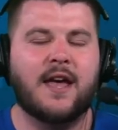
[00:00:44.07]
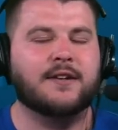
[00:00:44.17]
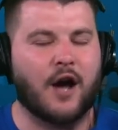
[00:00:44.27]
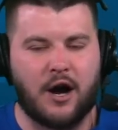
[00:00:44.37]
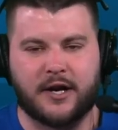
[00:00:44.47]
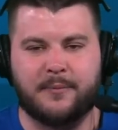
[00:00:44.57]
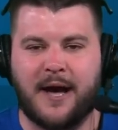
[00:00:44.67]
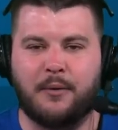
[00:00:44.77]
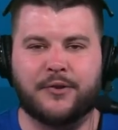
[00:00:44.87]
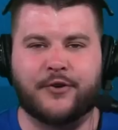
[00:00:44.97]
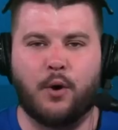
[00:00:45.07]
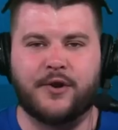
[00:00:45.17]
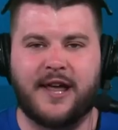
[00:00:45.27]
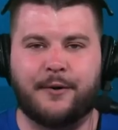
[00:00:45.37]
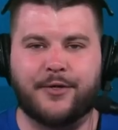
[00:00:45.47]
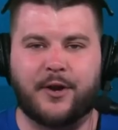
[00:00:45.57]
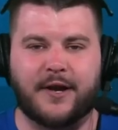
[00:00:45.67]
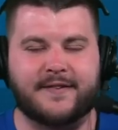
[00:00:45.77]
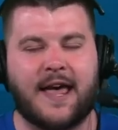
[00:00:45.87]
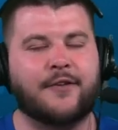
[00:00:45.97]
talking about what's going down with the
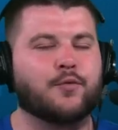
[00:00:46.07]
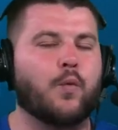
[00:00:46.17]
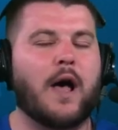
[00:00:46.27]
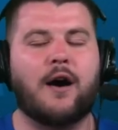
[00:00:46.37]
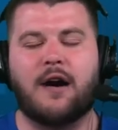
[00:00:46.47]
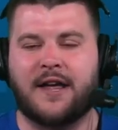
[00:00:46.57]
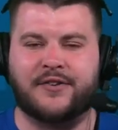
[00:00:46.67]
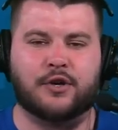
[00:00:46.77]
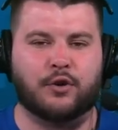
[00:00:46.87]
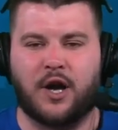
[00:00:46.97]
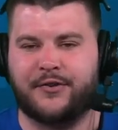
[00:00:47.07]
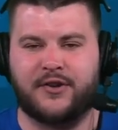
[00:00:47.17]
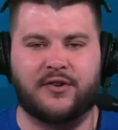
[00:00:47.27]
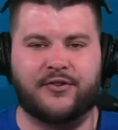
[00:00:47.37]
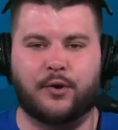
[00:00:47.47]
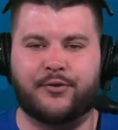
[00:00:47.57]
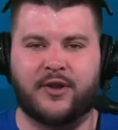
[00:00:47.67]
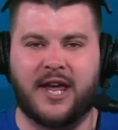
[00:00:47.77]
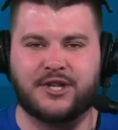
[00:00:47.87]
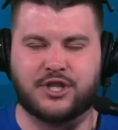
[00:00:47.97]
Knicks as well as across the
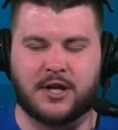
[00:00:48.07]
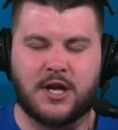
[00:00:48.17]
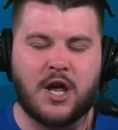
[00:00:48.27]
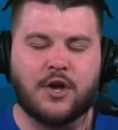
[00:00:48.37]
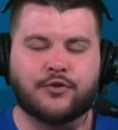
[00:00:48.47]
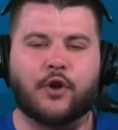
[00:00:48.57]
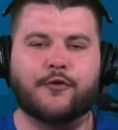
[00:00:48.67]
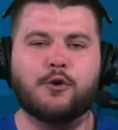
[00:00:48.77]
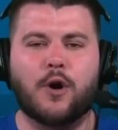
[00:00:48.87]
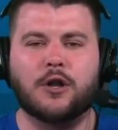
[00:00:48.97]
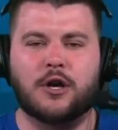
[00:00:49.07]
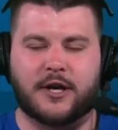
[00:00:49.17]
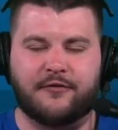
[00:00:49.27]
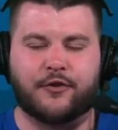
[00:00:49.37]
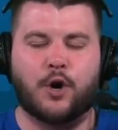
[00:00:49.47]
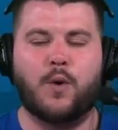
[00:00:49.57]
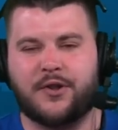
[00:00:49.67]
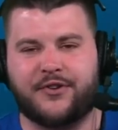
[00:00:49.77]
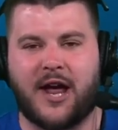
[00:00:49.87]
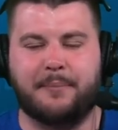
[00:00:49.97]
association. So if you are looking for a
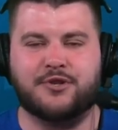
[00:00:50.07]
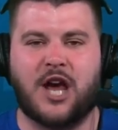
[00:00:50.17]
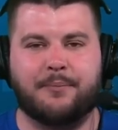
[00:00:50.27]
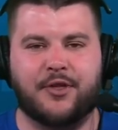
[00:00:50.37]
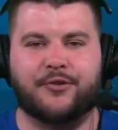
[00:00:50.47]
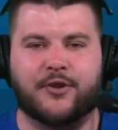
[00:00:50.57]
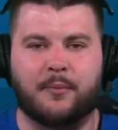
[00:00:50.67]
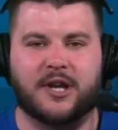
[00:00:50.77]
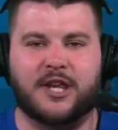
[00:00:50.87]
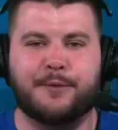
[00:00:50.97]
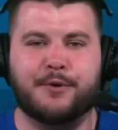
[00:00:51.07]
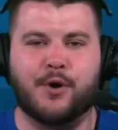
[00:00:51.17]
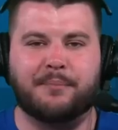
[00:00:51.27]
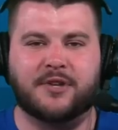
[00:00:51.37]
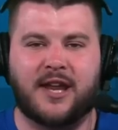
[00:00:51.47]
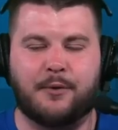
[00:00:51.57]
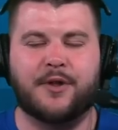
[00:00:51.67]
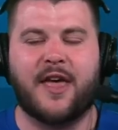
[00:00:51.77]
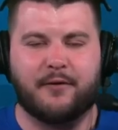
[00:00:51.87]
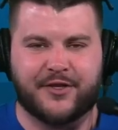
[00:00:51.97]
one-stop shop this summer to keep you up to date
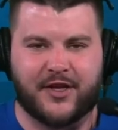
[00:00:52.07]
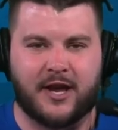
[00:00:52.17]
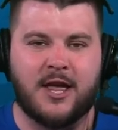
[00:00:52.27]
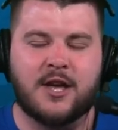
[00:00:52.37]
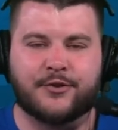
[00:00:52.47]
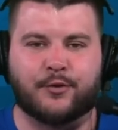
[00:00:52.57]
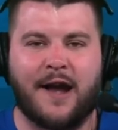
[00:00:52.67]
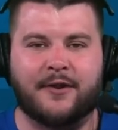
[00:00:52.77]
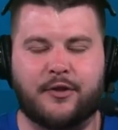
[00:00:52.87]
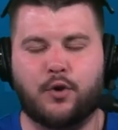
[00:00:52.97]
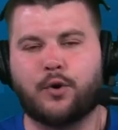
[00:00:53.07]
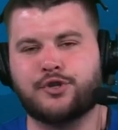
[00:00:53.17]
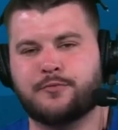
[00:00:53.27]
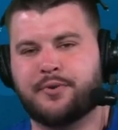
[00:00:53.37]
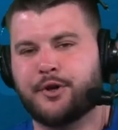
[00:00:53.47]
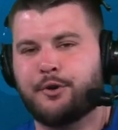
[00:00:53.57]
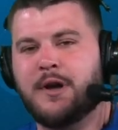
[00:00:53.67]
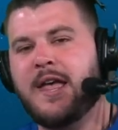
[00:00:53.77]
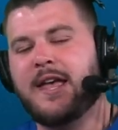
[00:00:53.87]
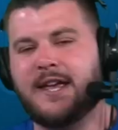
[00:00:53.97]
with everything surrounding the orange and blue,
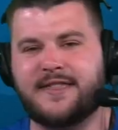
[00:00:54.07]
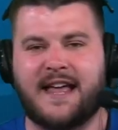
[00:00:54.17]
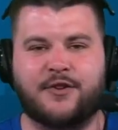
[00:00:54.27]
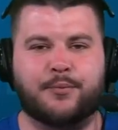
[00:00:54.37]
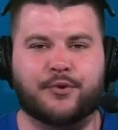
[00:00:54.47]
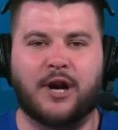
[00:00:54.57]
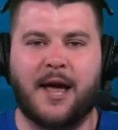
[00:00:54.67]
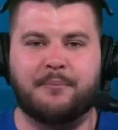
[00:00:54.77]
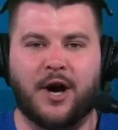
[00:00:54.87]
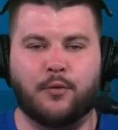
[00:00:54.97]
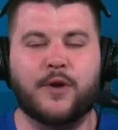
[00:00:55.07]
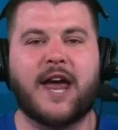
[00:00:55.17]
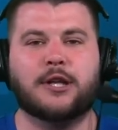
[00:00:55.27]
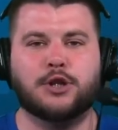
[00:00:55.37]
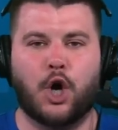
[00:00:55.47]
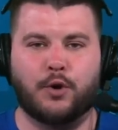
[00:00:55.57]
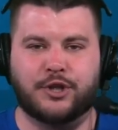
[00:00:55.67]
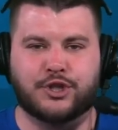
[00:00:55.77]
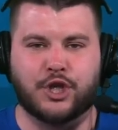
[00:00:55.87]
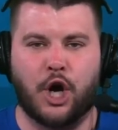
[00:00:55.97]
hit that subscribe button. We got a
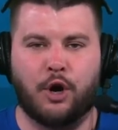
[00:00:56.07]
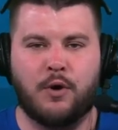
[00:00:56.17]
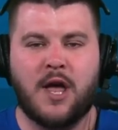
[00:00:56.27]
loaded show